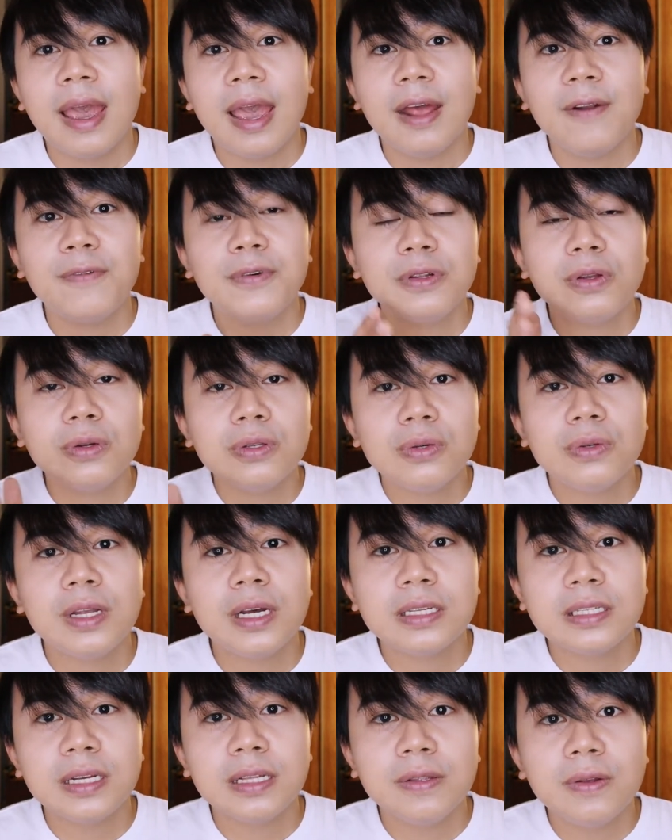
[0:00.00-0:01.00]
And for those who
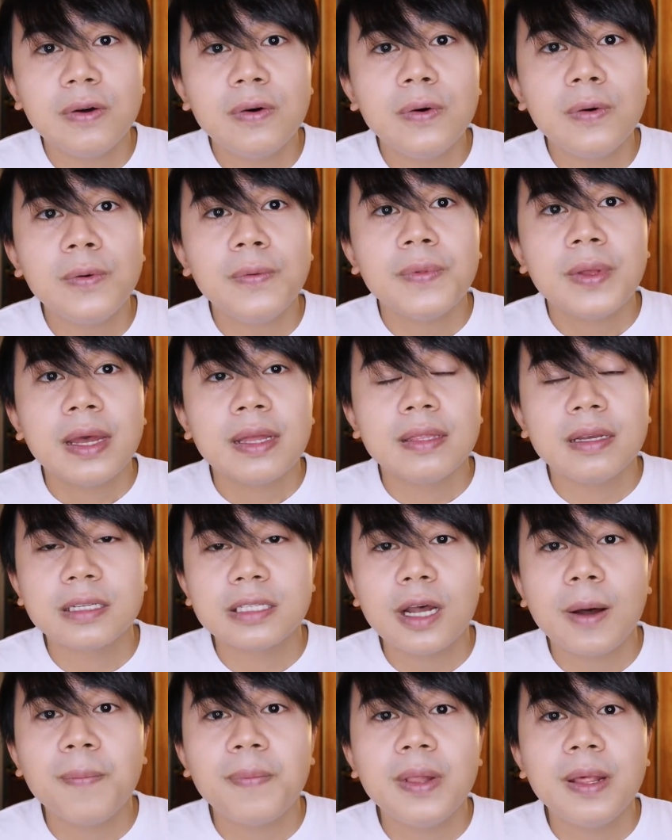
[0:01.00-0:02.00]
doesn't know, the
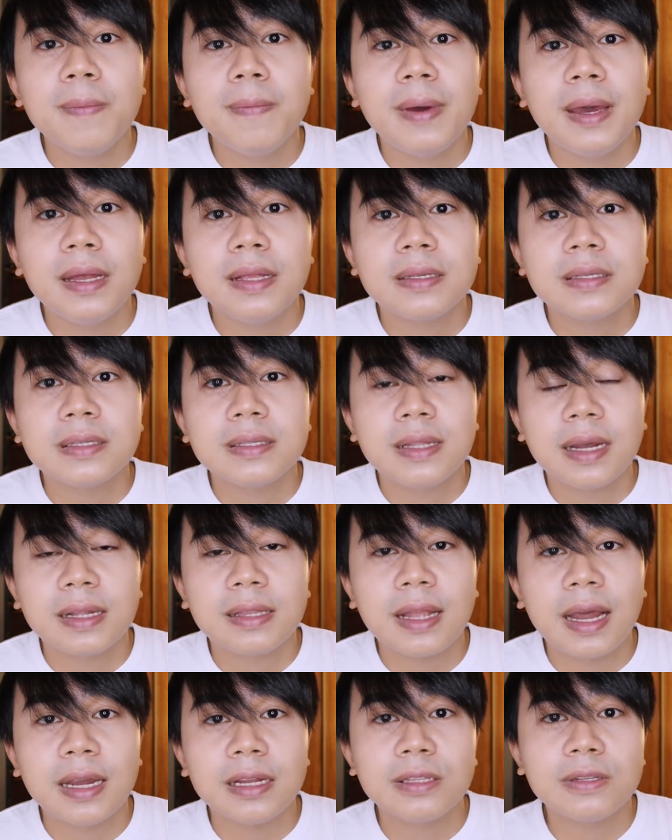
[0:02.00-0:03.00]
supplements
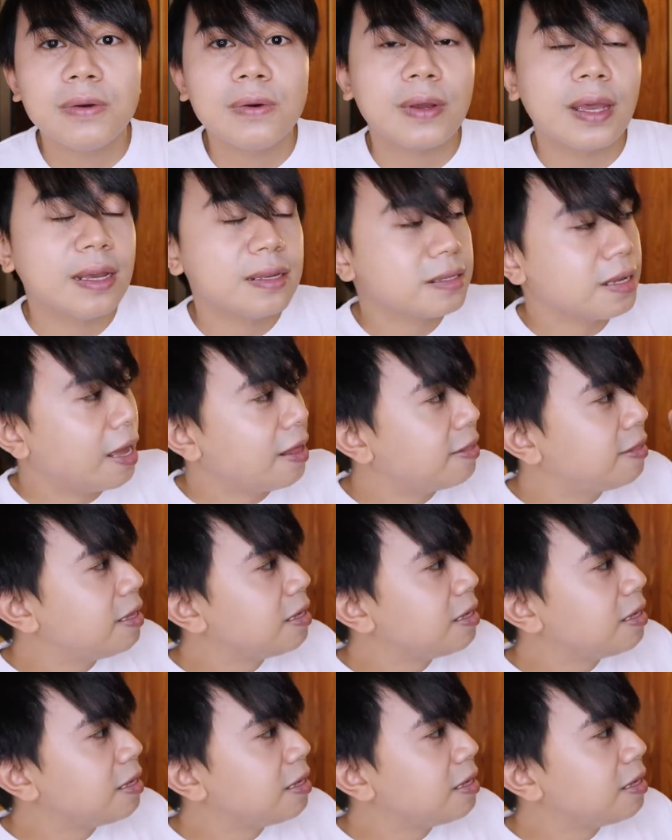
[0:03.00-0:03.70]
that I took is